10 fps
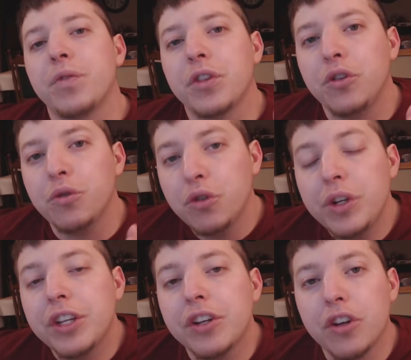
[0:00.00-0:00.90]
You do
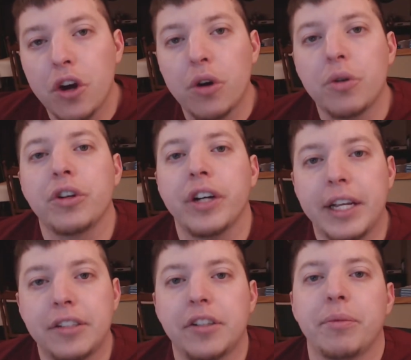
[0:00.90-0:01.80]
need to know your
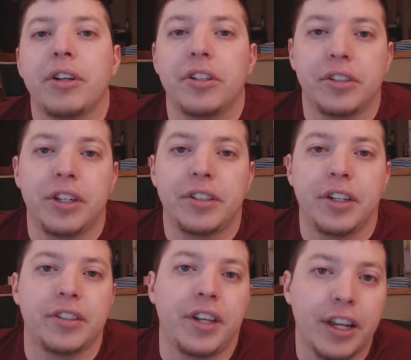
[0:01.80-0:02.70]
HTML, your
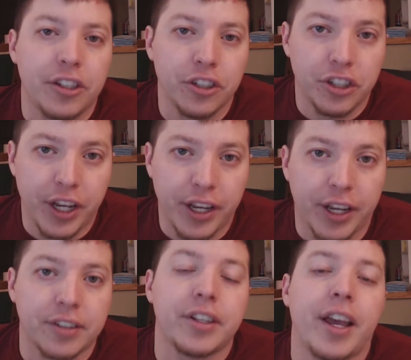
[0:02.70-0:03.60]
CSS, and your JS.